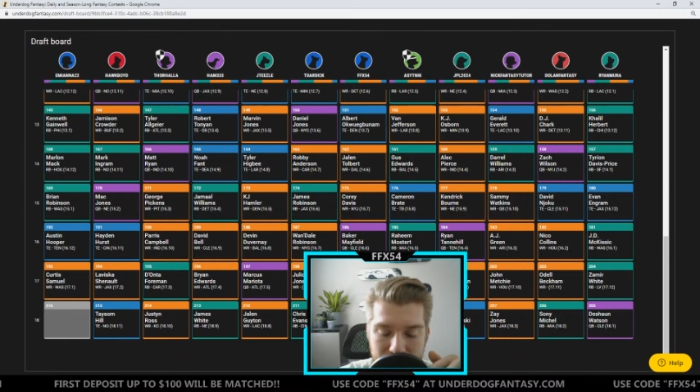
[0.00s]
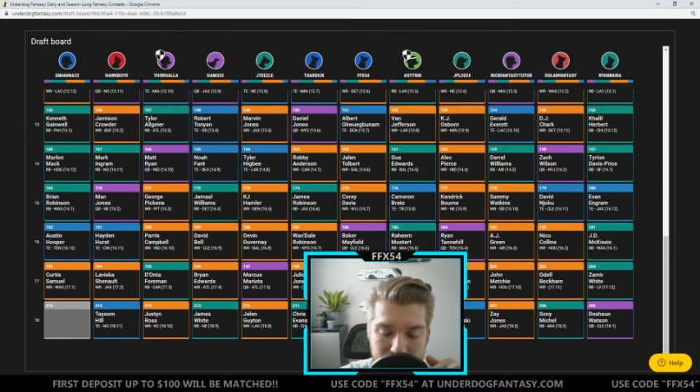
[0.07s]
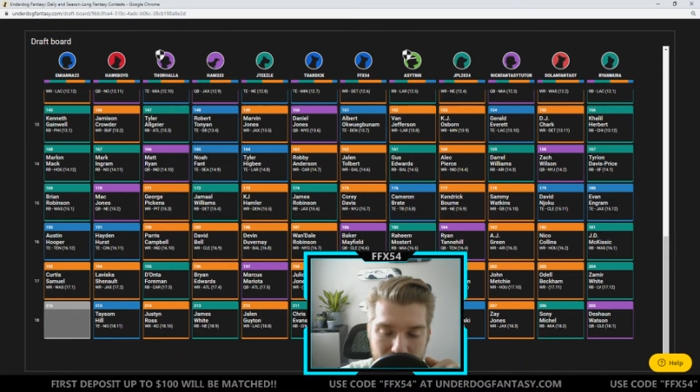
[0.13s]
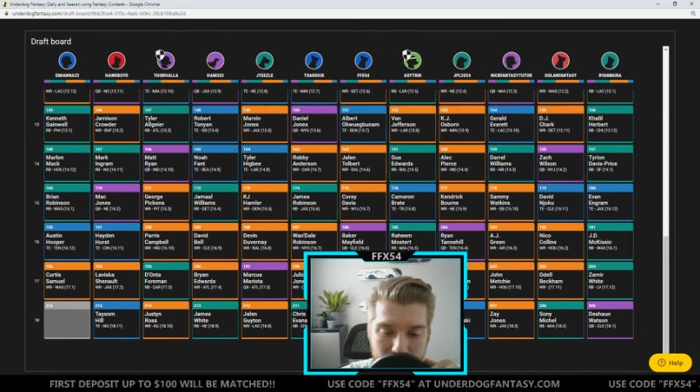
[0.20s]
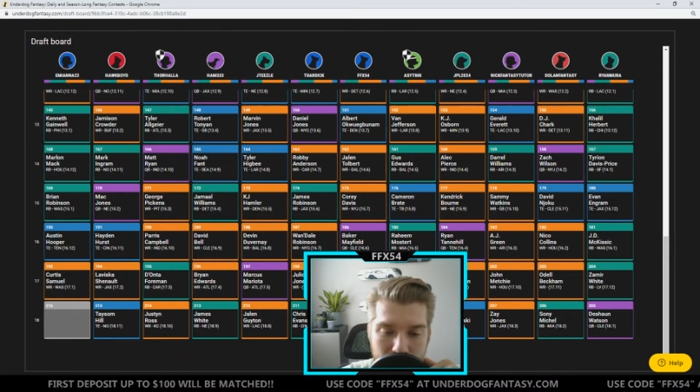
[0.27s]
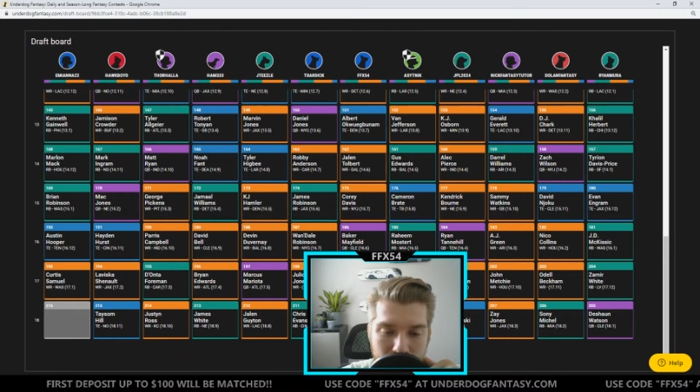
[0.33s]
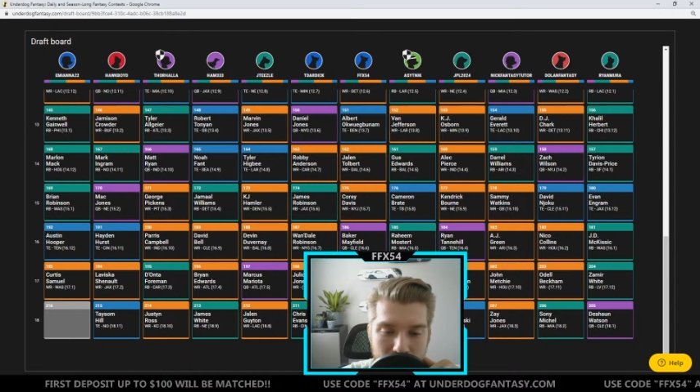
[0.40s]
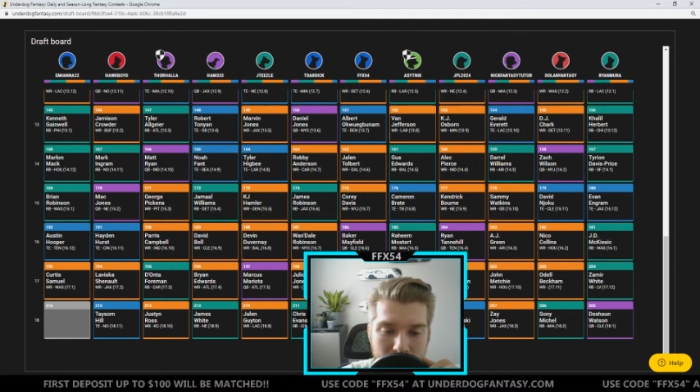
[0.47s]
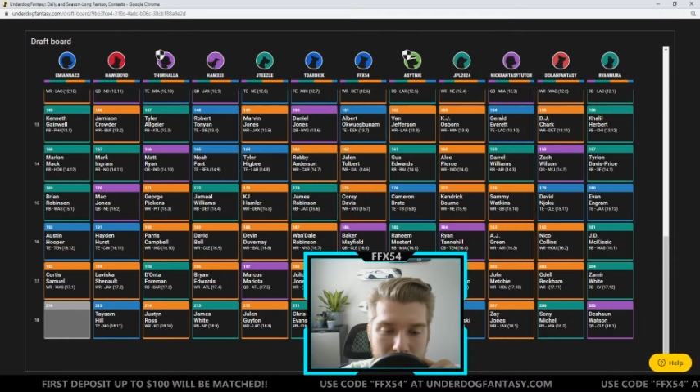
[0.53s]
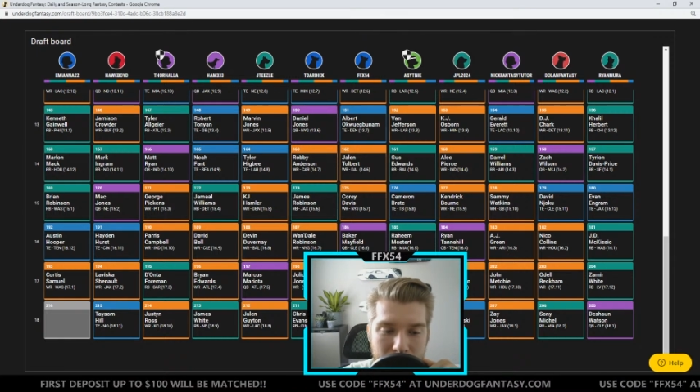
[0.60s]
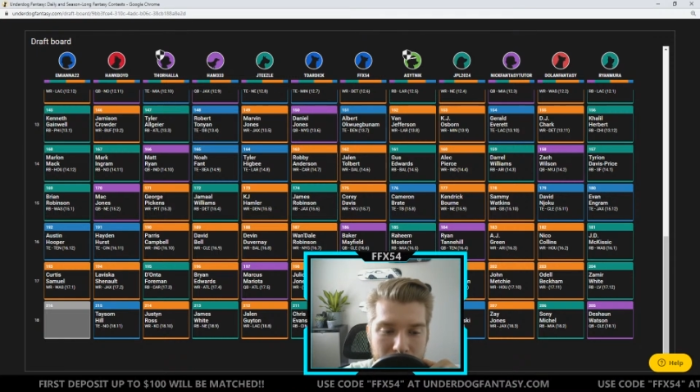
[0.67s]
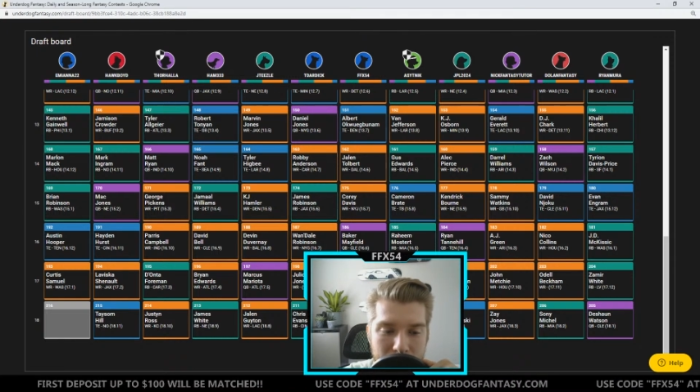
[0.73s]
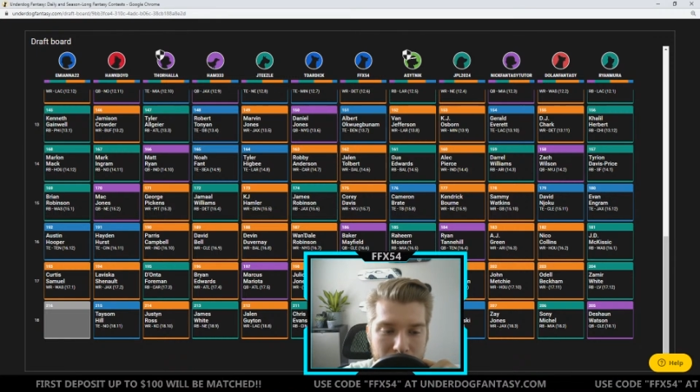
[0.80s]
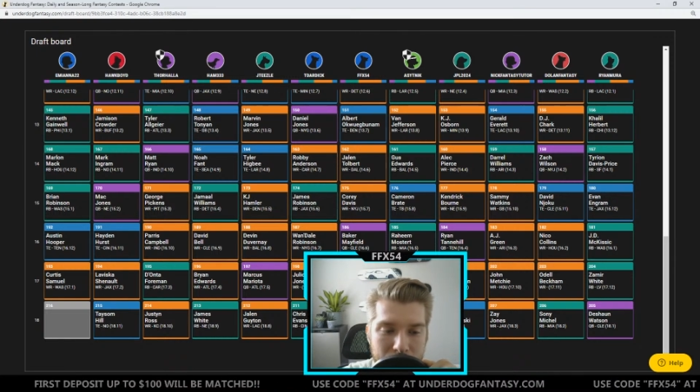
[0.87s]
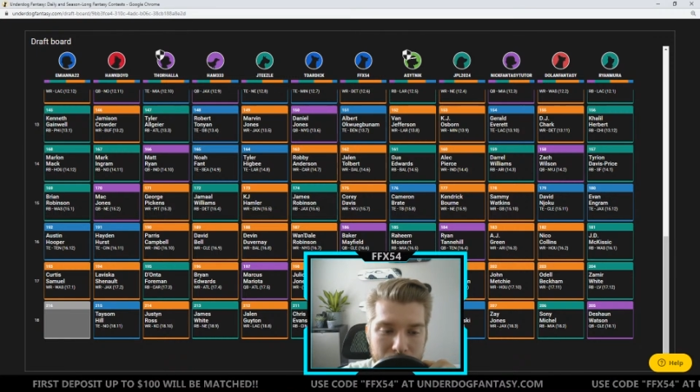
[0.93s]
So
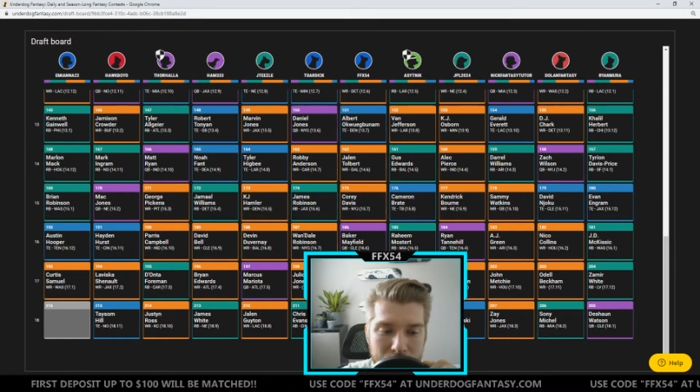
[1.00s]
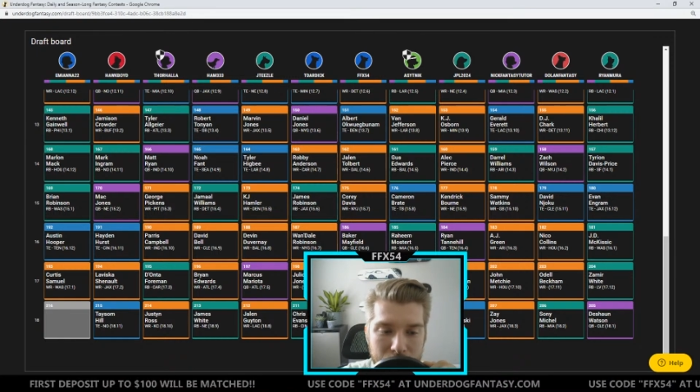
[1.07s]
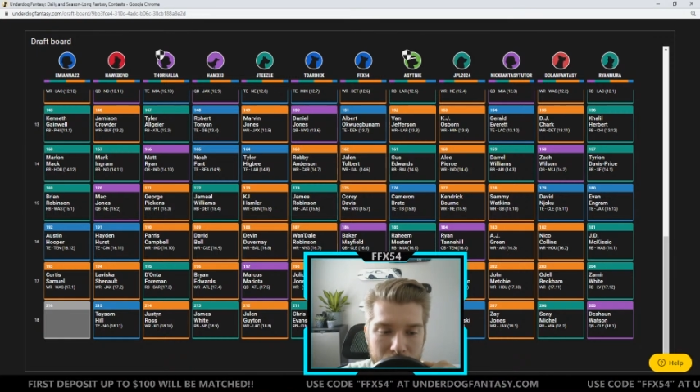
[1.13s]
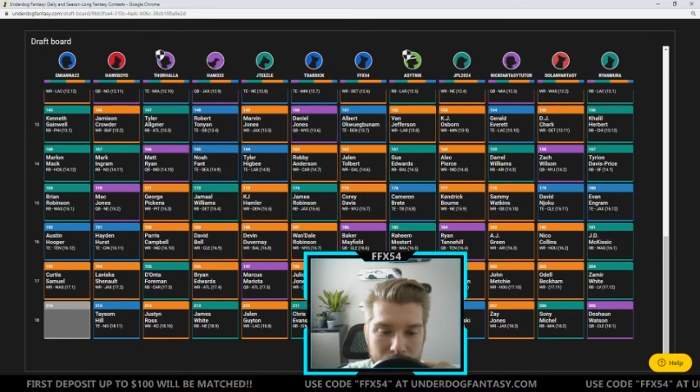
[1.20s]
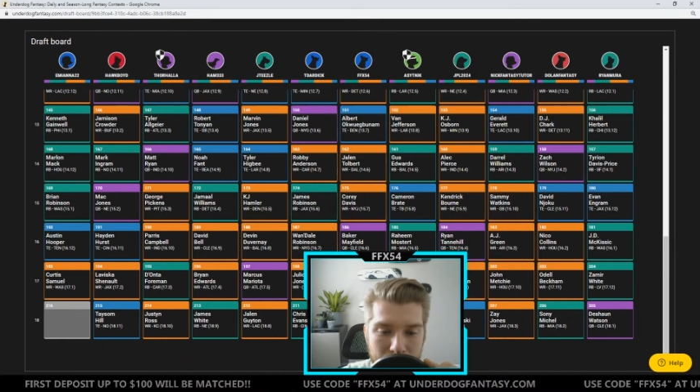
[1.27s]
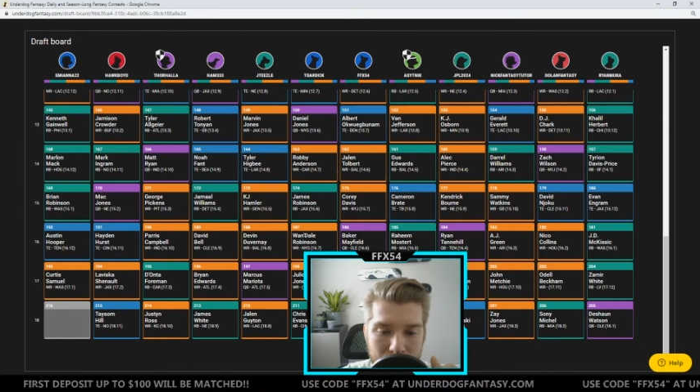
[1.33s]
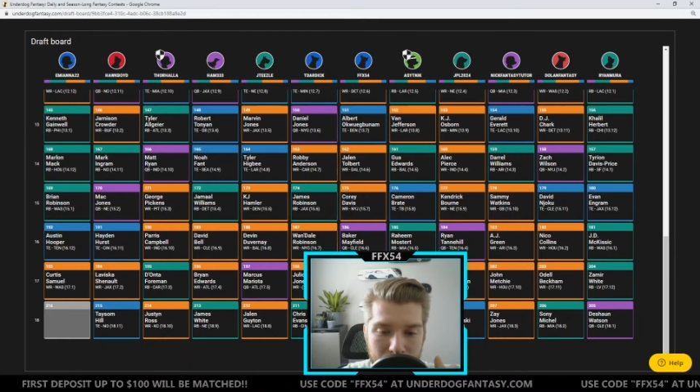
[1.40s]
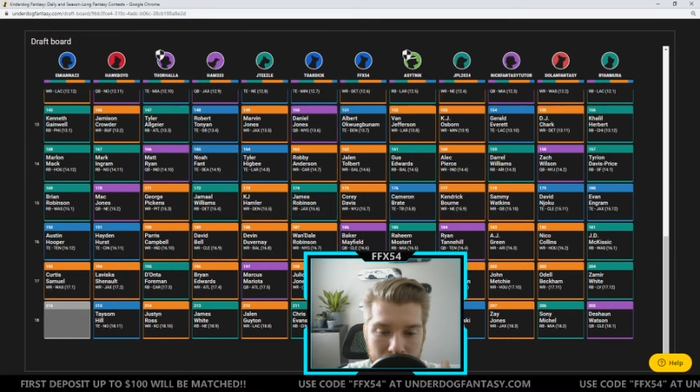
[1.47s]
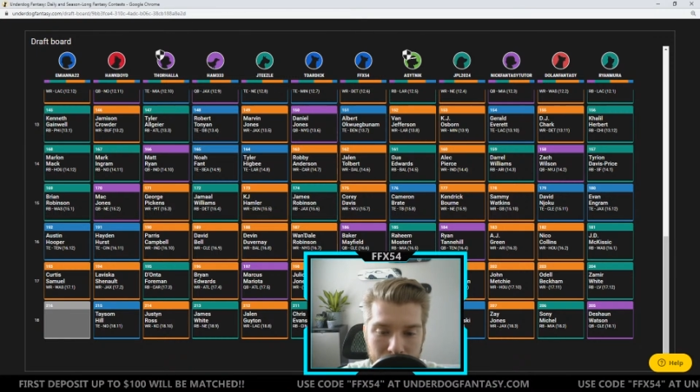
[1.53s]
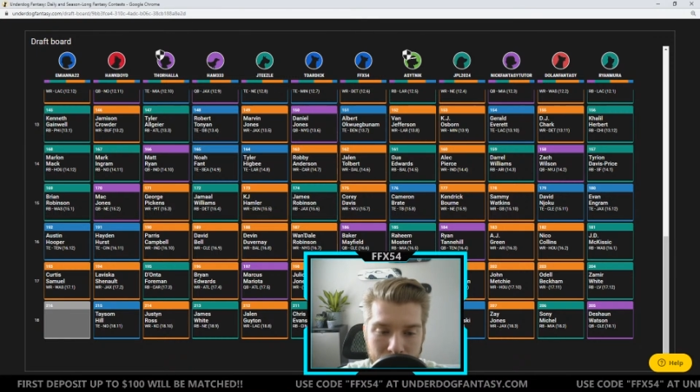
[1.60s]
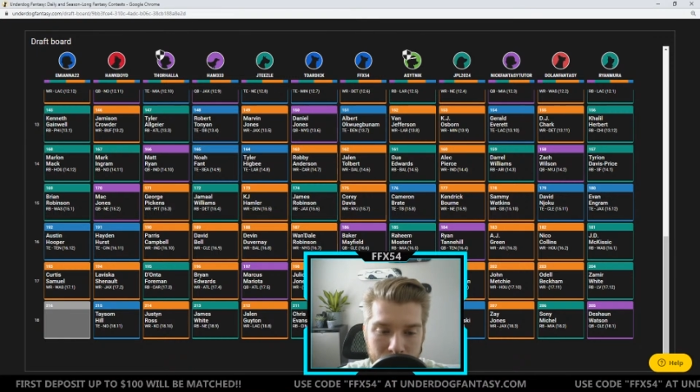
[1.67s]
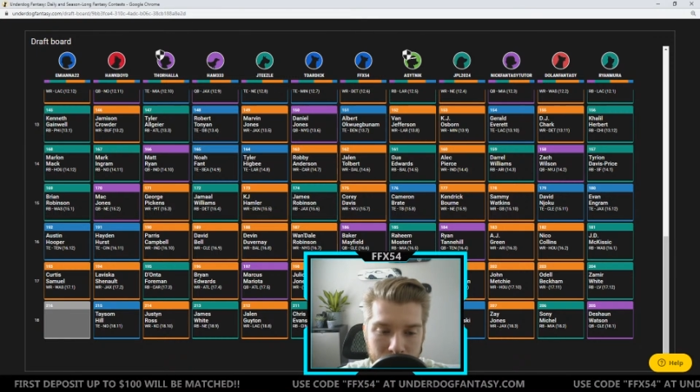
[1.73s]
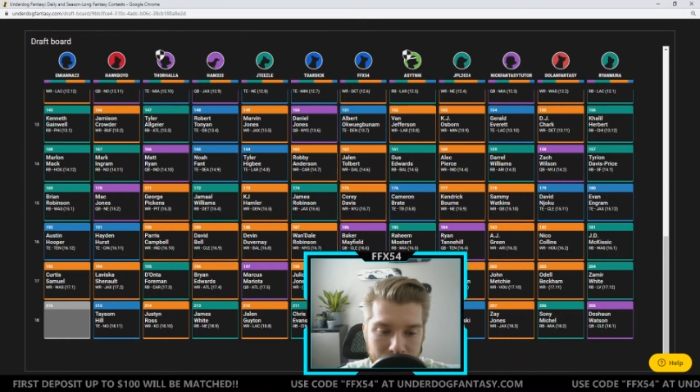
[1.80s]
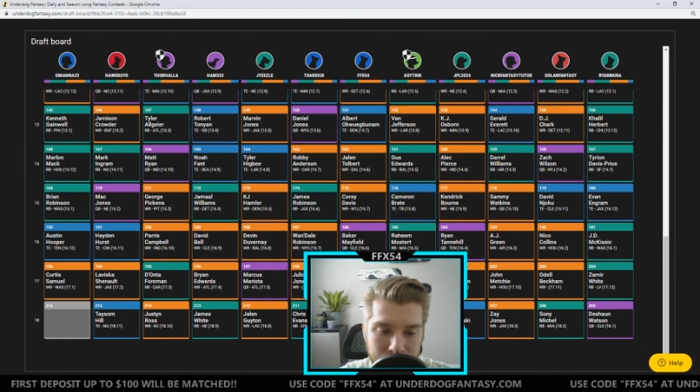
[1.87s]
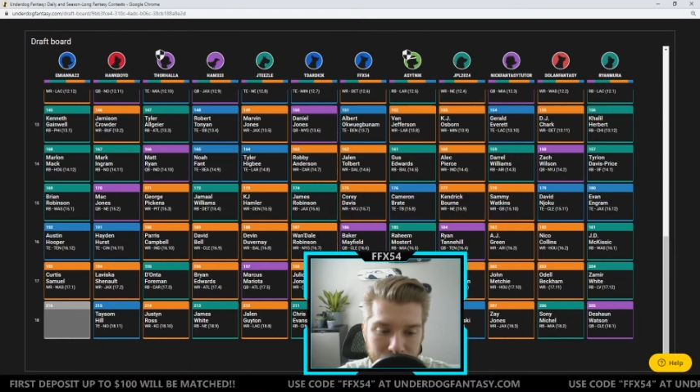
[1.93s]

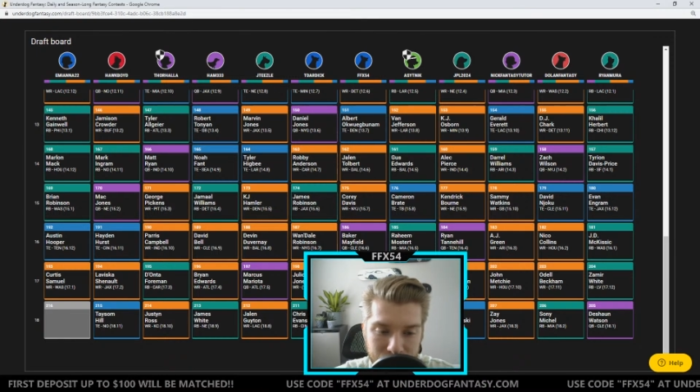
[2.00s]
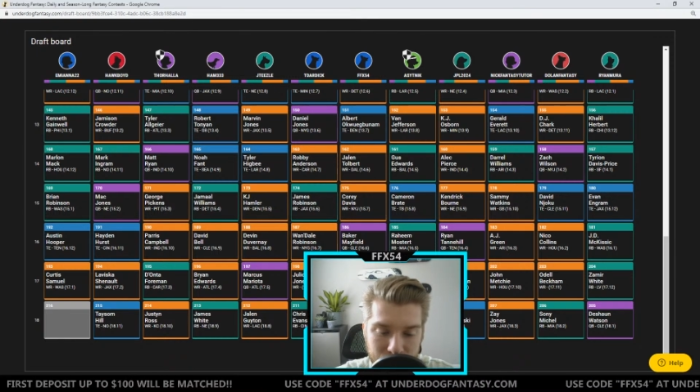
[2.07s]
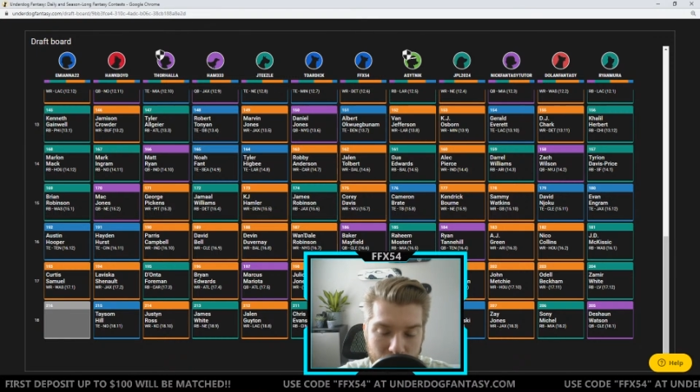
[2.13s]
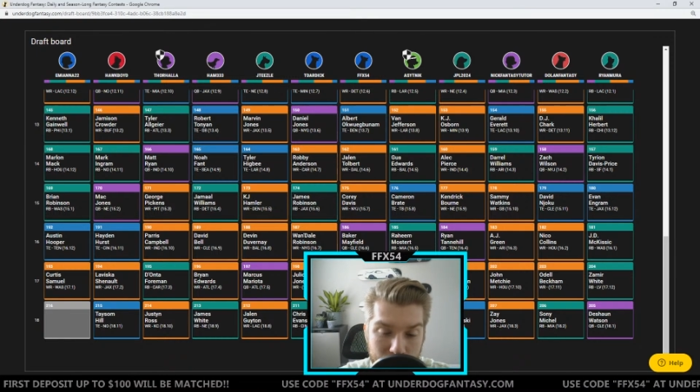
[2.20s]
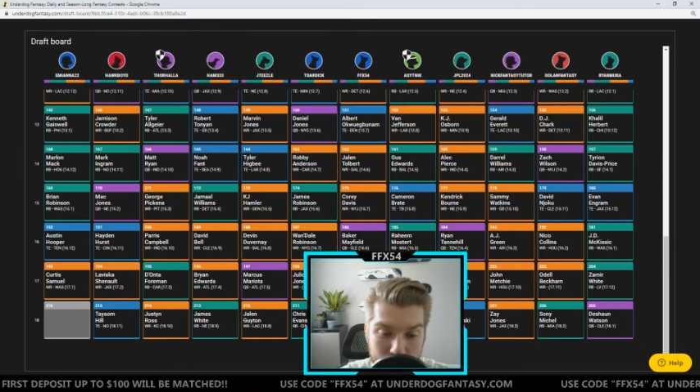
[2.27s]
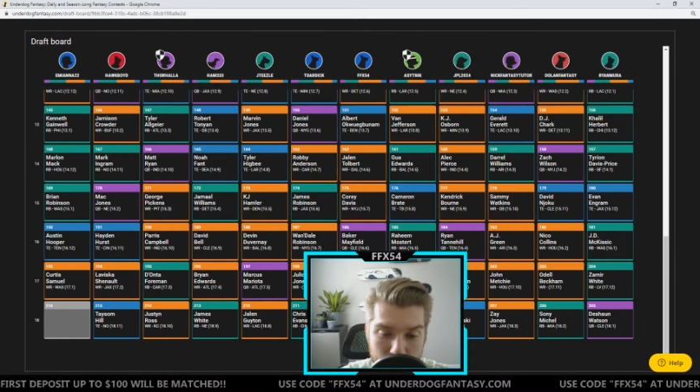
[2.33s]
I'm